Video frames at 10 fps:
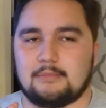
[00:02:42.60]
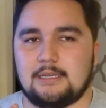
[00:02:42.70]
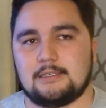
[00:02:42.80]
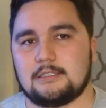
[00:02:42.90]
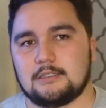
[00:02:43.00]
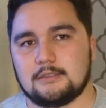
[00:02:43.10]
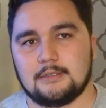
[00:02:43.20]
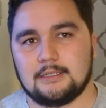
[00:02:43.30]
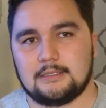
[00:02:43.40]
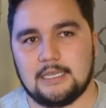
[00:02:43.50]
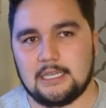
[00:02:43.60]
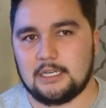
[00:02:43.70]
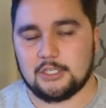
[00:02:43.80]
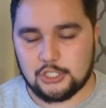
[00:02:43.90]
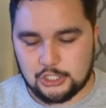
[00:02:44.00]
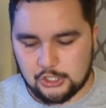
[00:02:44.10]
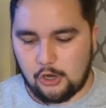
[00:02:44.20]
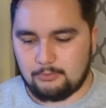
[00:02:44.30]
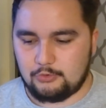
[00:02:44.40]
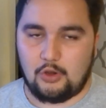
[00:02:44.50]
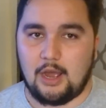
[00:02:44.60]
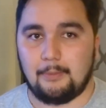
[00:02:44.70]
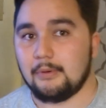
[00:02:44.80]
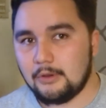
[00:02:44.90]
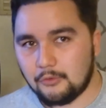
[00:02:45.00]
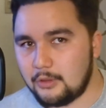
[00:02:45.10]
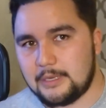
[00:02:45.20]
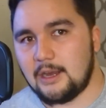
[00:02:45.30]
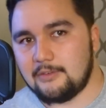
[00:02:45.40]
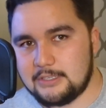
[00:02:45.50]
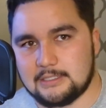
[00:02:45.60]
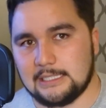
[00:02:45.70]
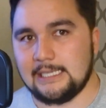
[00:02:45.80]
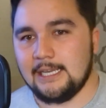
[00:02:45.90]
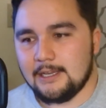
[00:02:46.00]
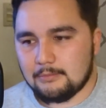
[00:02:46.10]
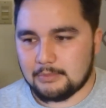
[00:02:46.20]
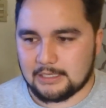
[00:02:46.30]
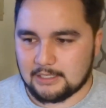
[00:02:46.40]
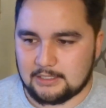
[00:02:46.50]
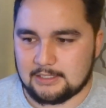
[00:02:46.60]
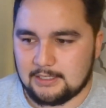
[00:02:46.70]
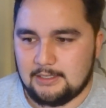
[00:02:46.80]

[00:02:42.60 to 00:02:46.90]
has taken a sharp drop. Well, I mean, obviously, because